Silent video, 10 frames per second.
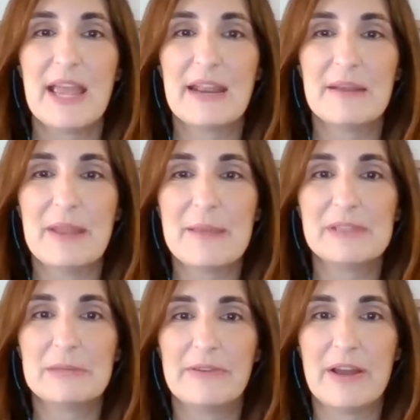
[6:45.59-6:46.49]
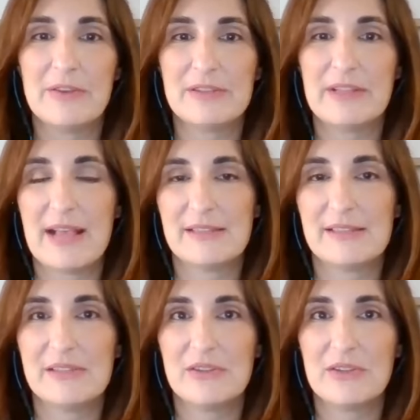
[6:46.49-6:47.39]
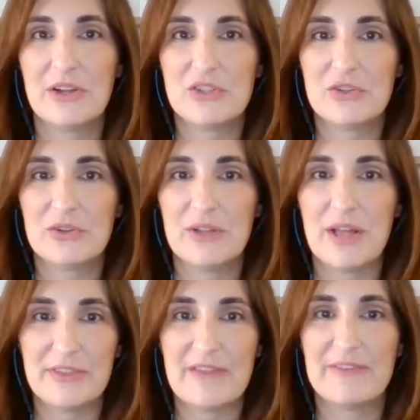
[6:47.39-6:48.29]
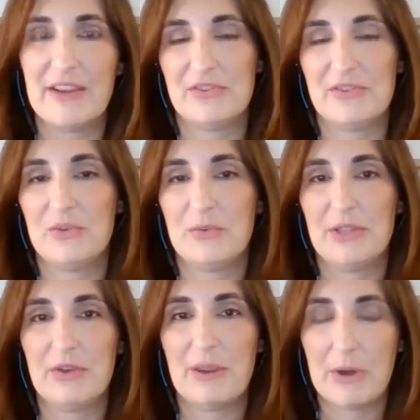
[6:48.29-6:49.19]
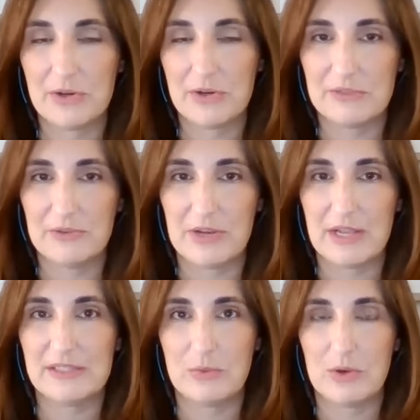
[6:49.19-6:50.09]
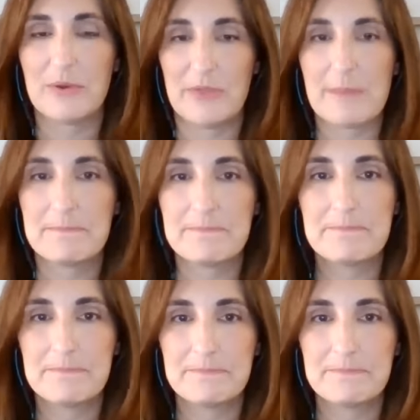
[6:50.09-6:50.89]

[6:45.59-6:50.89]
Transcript: and be able to provide those classes, and so the Cultural Health Navigators are really great partners for us to work with them.